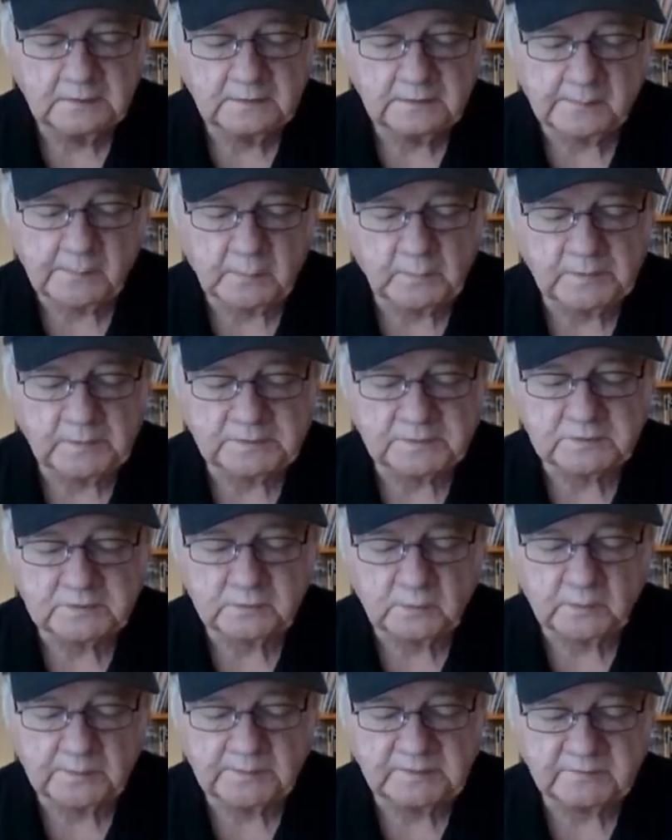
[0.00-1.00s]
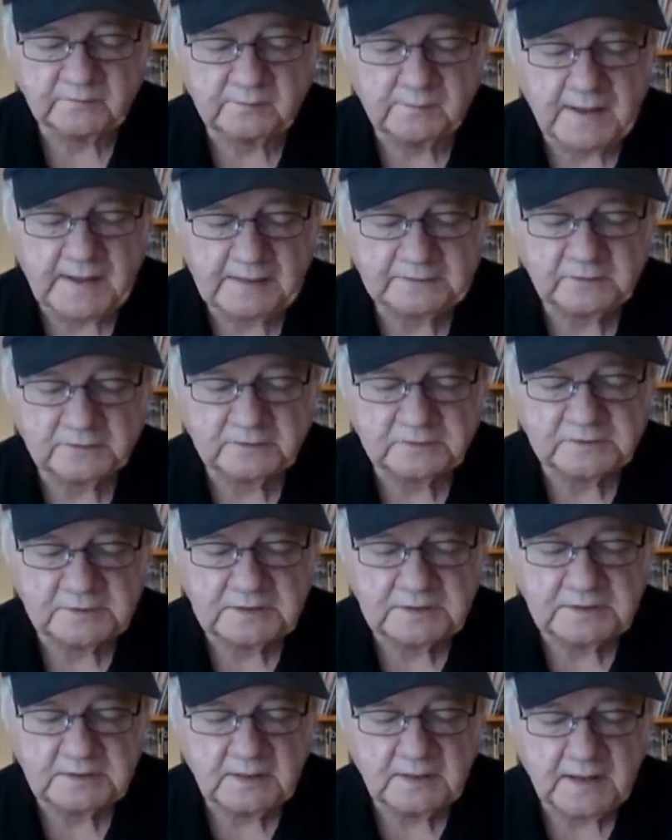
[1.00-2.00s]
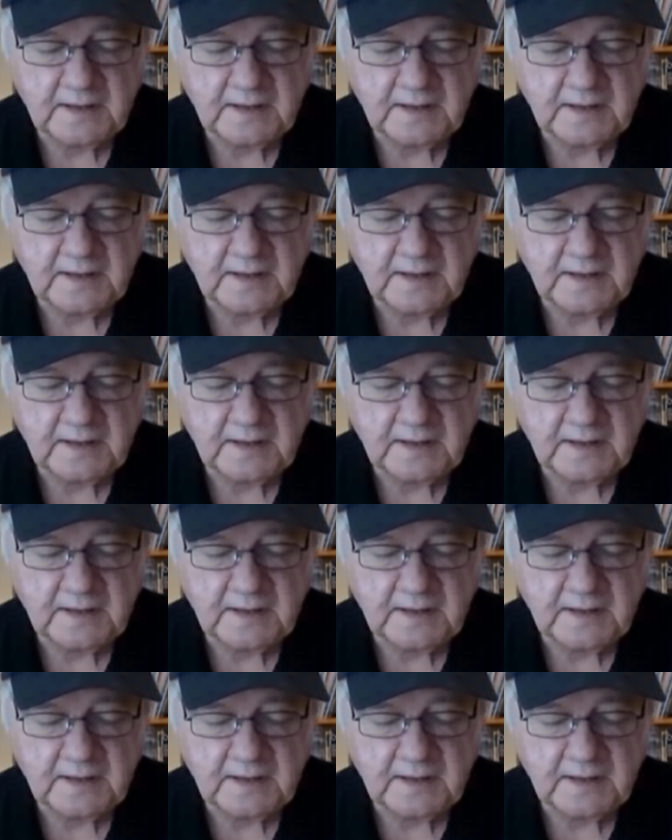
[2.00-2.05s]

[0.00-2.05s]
Number one, Stormy's Majesty.